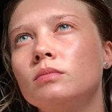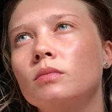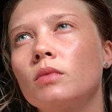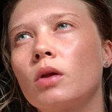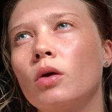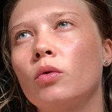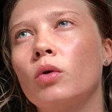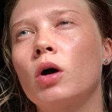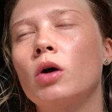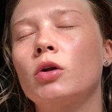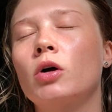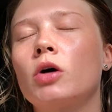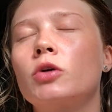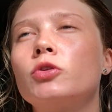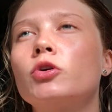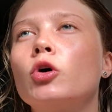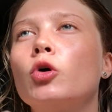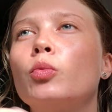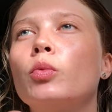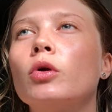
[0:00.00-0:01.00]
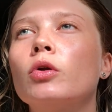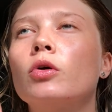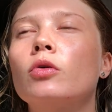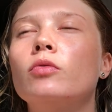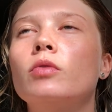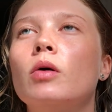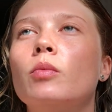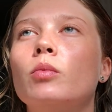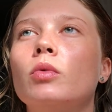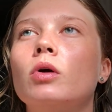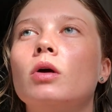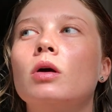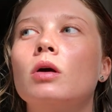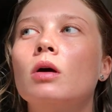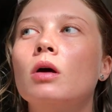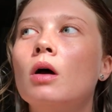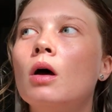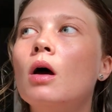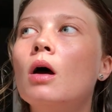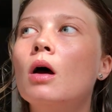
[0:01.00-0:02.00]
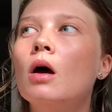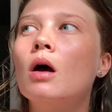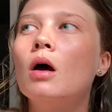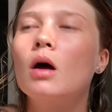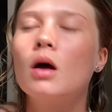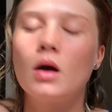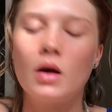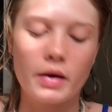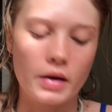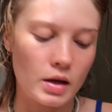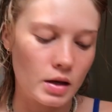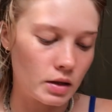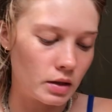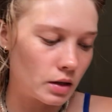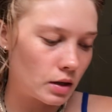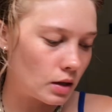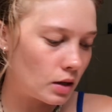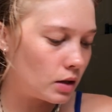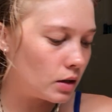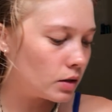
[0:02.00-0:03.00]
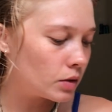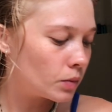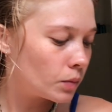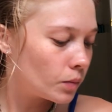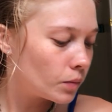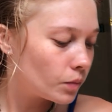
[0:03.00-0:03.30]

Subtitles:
around October, November, and I